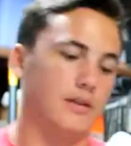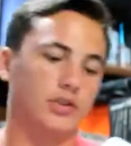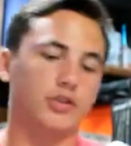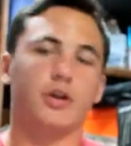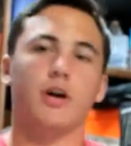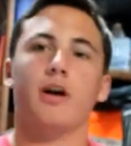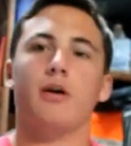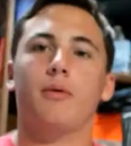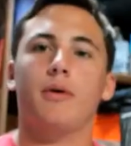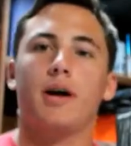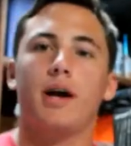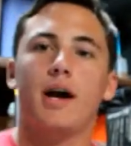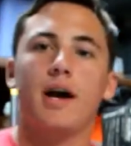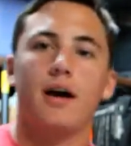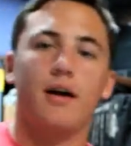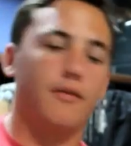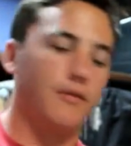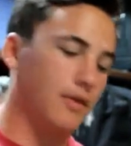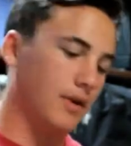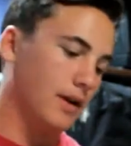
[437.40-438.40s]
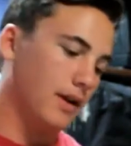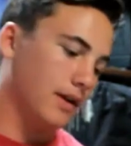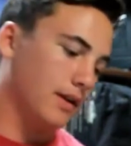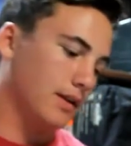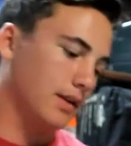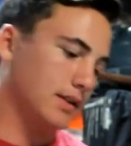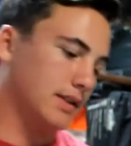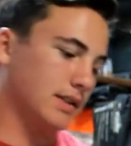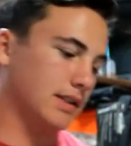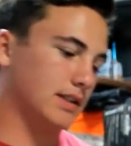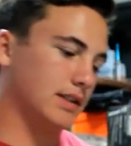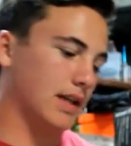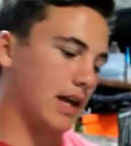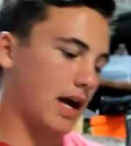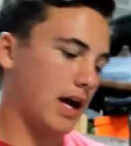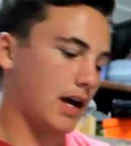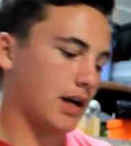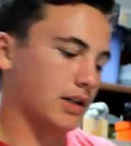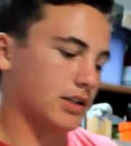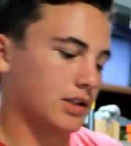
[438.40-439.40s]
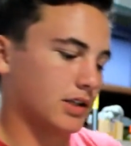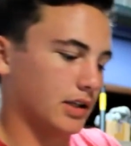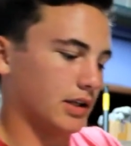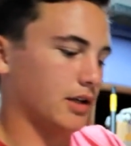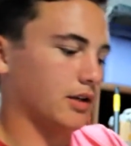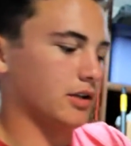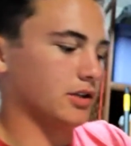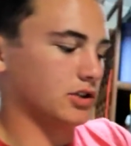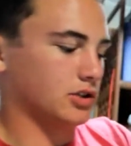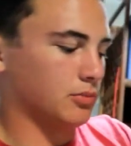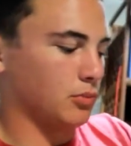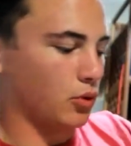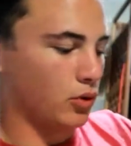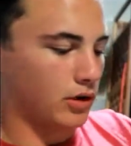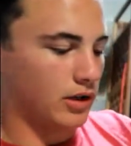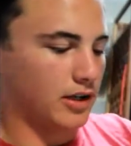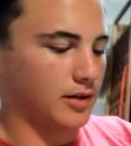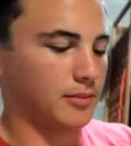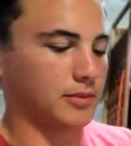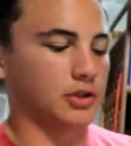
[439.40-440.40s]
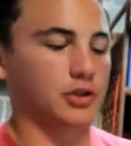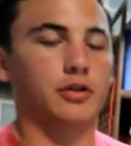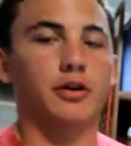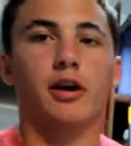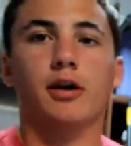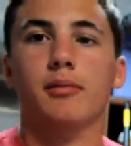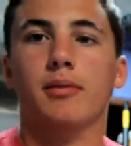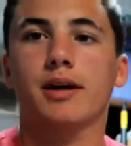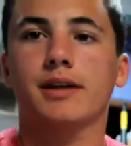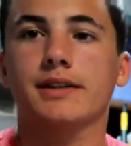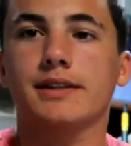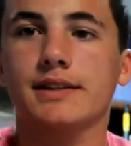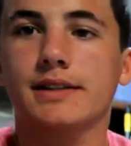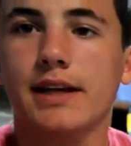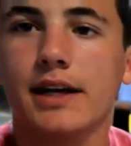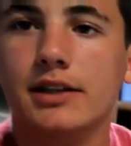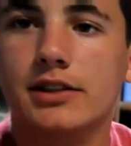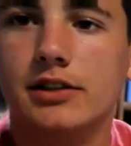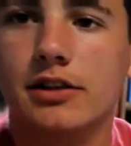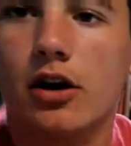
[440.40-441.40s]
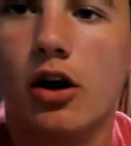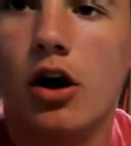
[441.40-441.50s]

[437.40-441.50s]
tray we have, this is more lipless crankbaits. This is actually